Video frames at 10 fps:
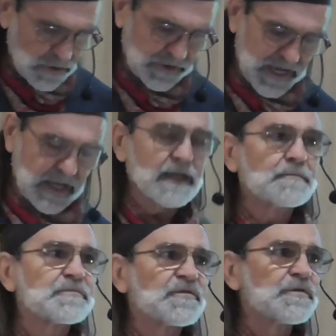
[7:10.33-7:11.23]

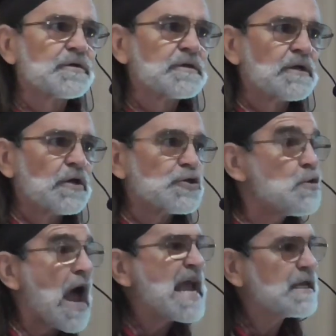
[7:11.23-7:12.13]
games. You
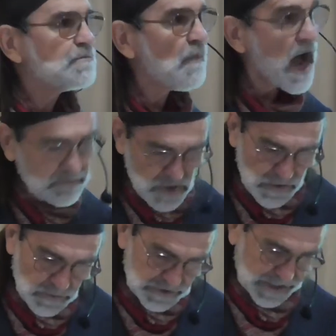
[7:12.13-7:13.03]
hate my
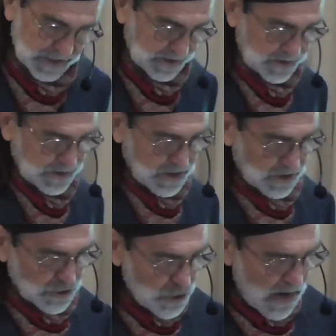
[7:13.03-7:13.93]
music.
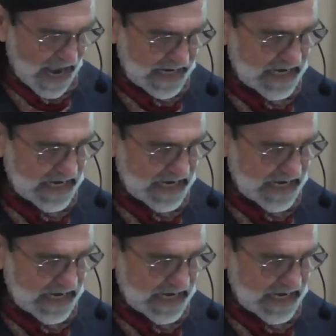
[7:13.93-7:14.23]
You hate